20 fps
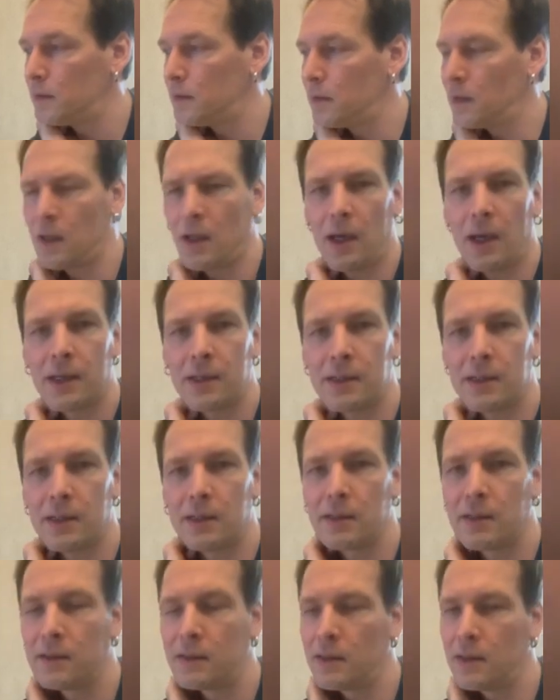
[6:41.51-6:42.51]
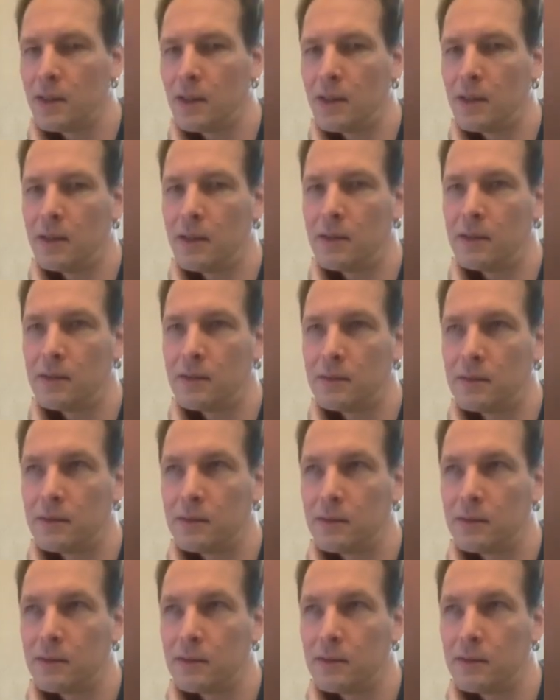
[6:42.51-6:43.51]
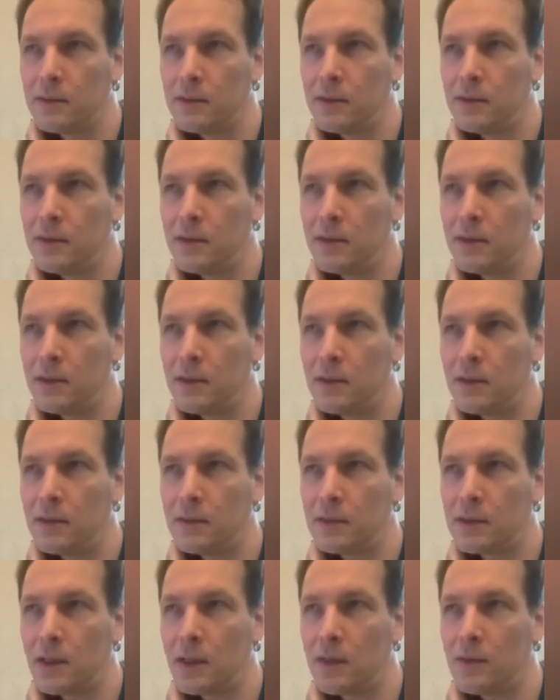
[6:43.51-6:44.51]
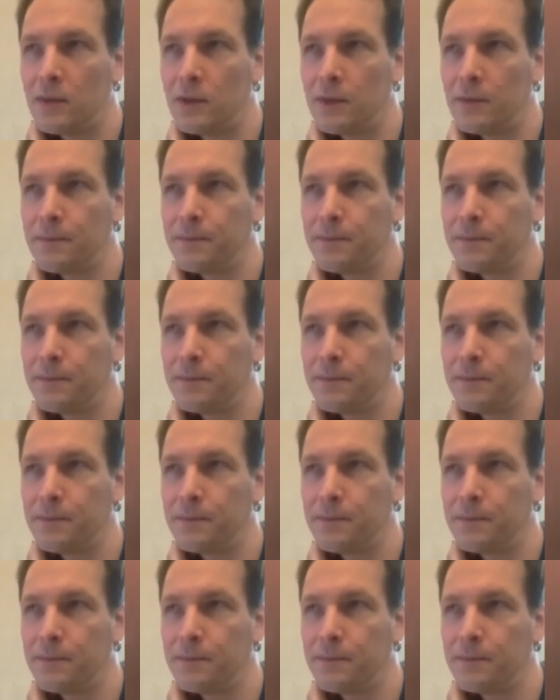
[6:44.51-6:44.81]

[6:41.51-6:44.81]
liked it and kind of